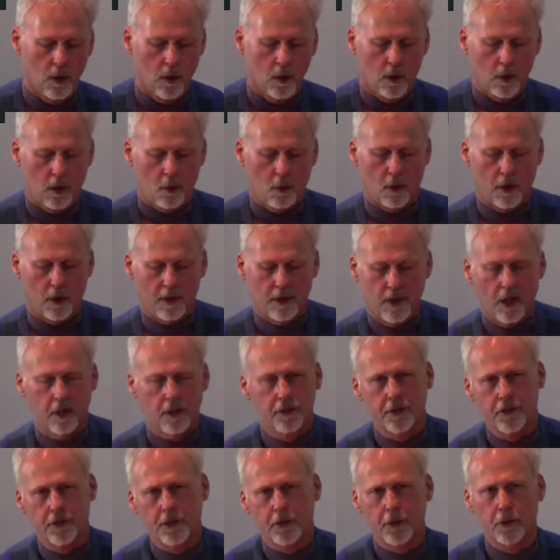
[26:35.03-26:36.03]
What
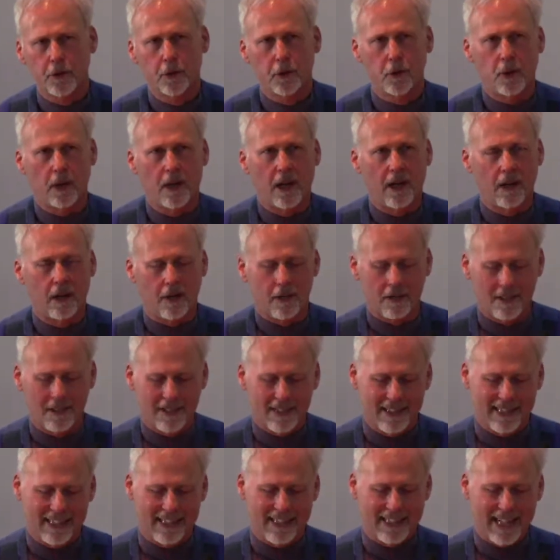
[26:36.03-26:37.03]
cuts through our
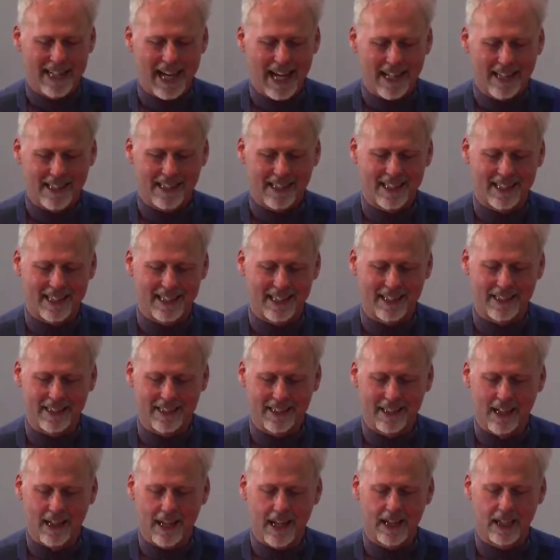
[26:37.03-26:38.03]
tacit
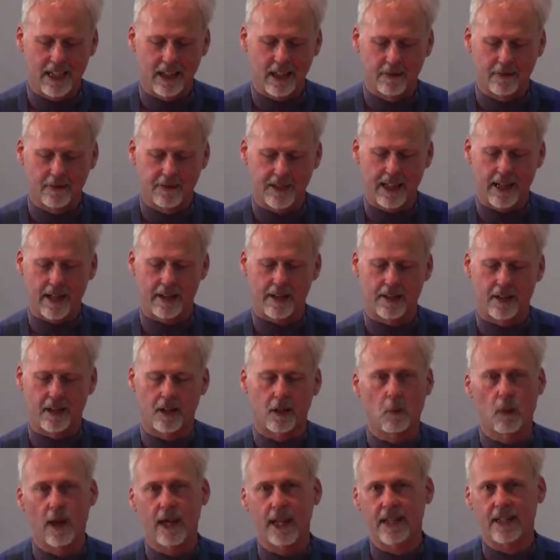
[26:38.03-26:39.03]
denial of death and
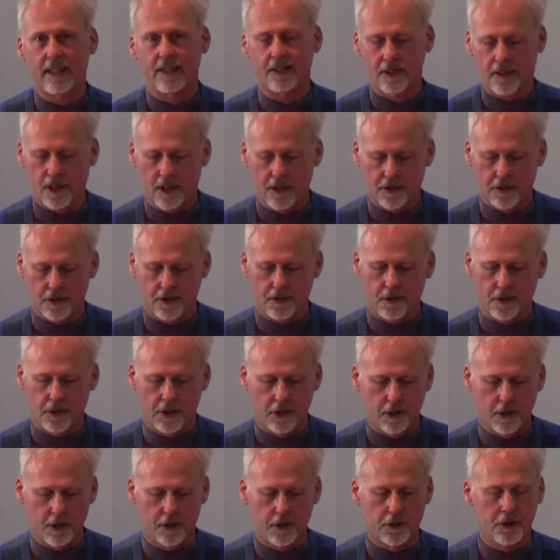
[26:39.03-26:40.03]
awakens us to the
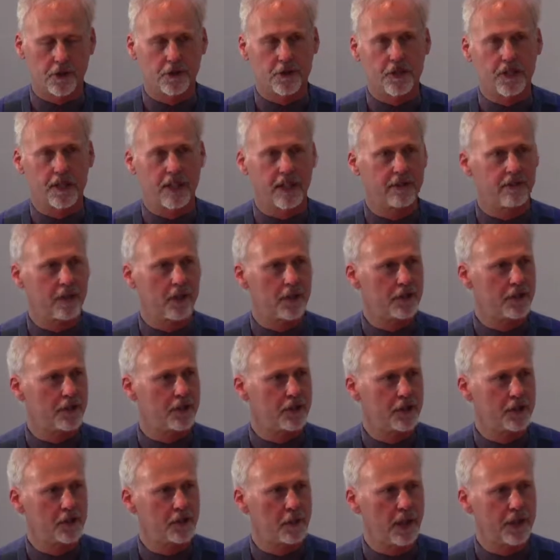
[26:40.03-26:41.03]
urgency of our
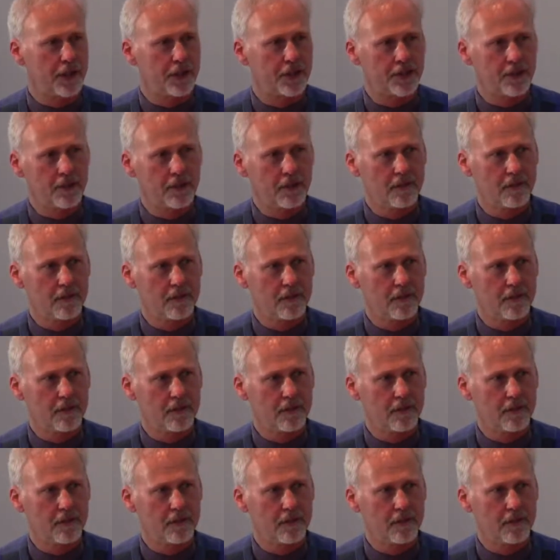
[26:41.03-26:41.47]
situation?